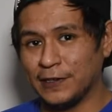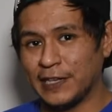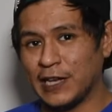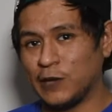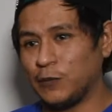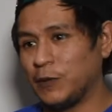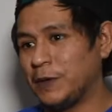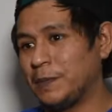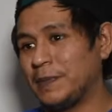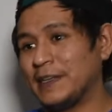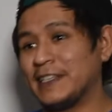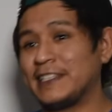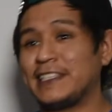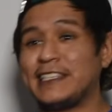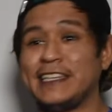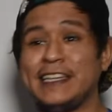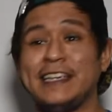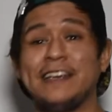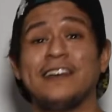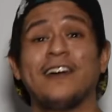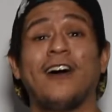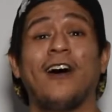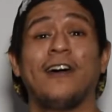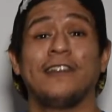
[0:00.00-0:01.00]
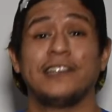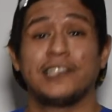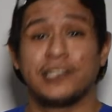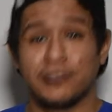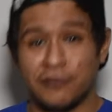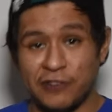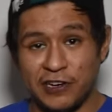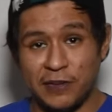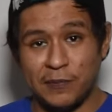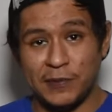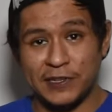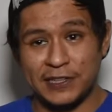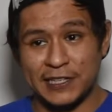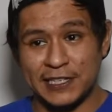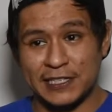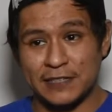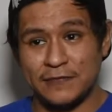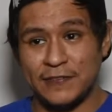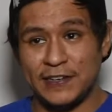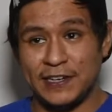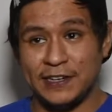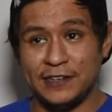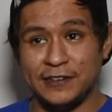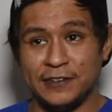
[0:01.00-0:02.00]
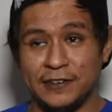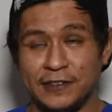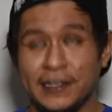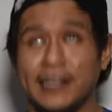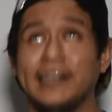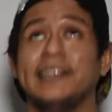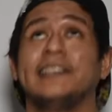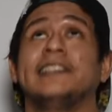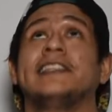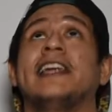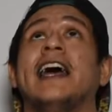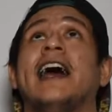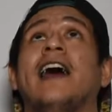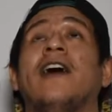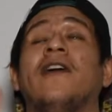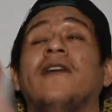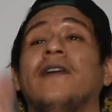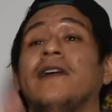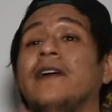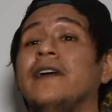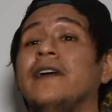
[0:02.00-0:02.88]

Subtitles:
that we've been seeing on screen with this vehicle that is now,